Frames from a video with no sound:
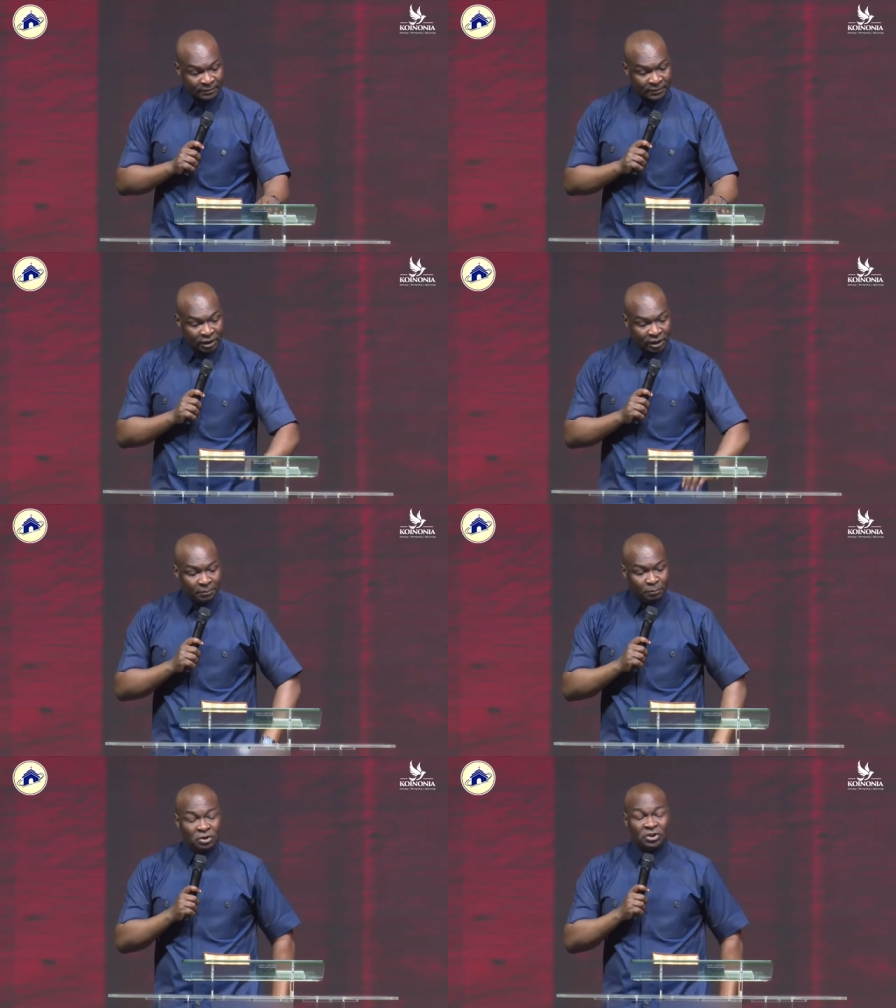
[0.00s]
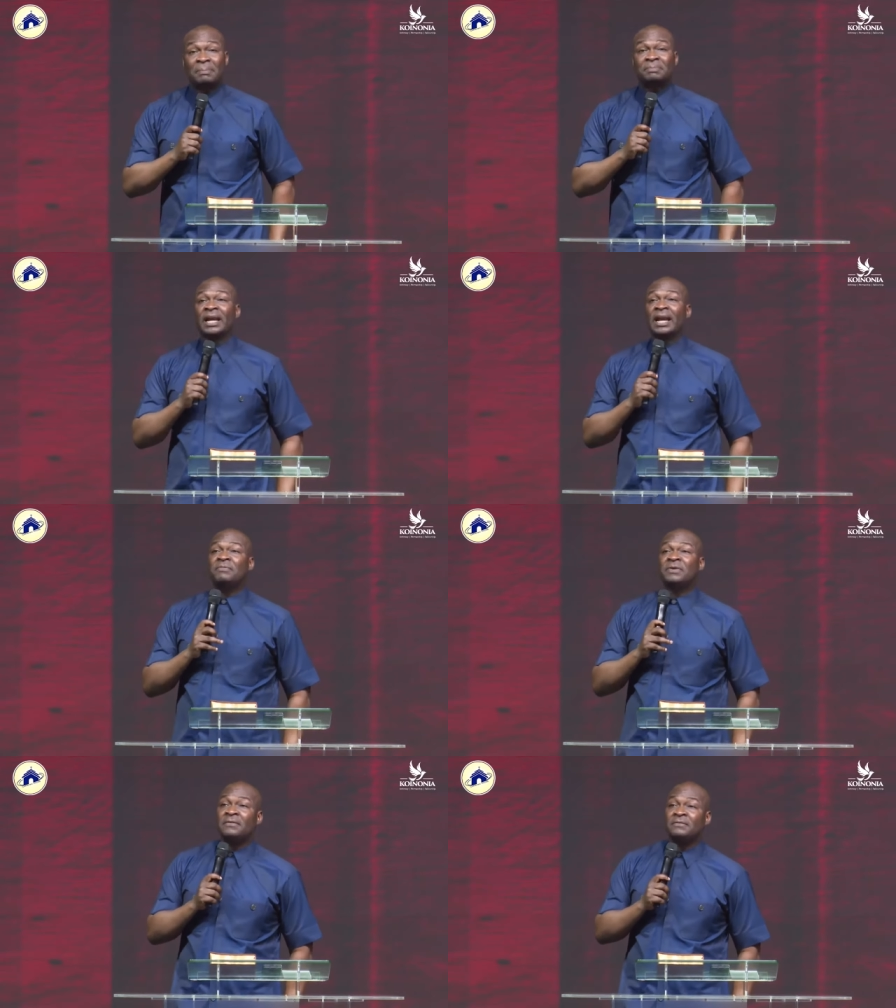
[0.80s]
Hebrews chapter
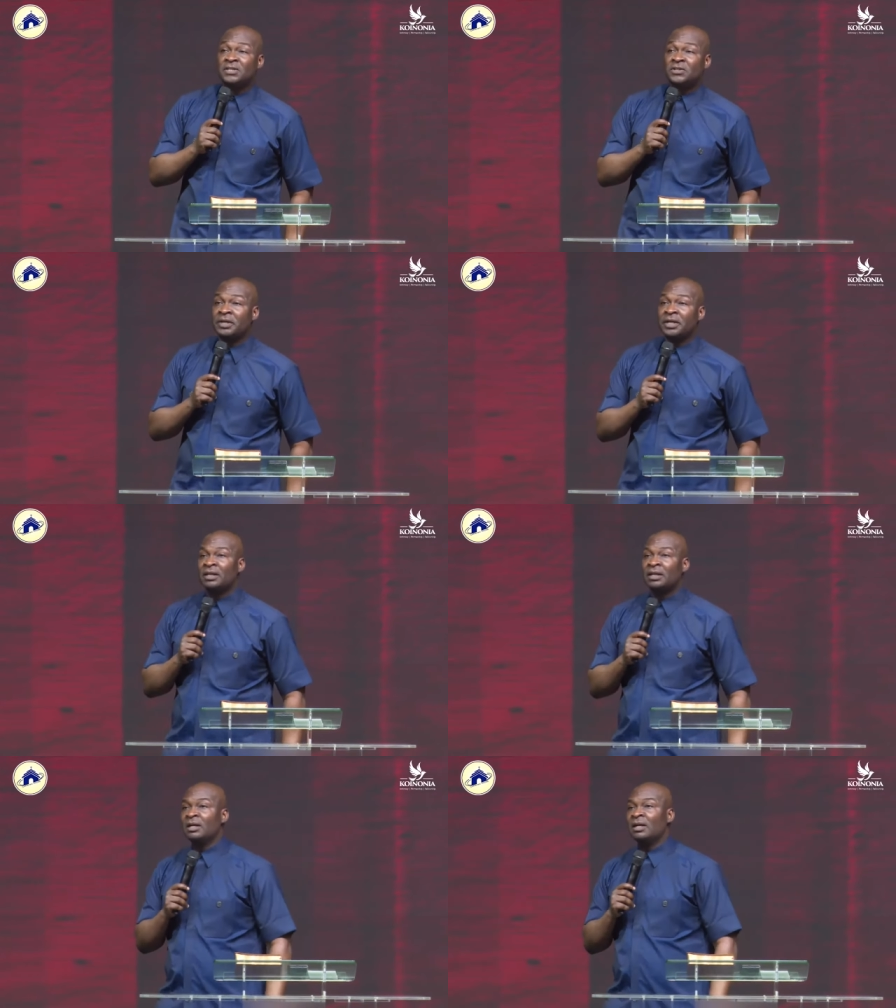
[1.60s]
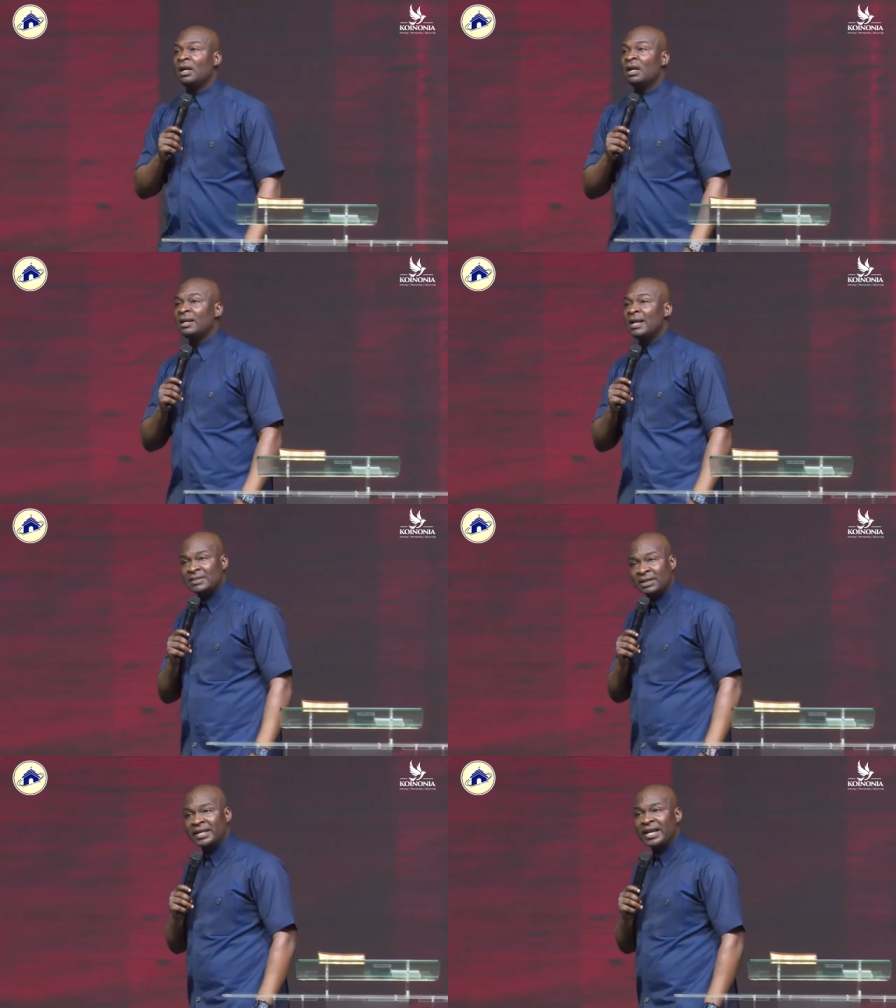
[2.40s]
eleven and verse three. Let's
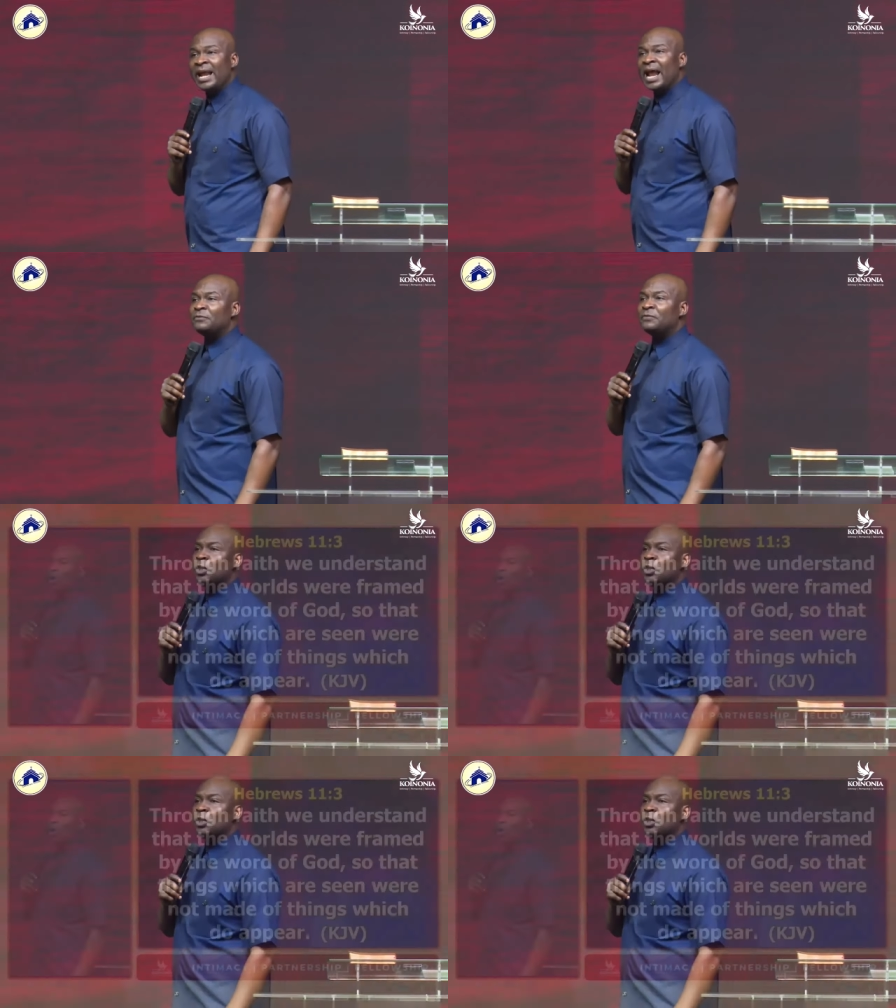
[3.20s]
read N I V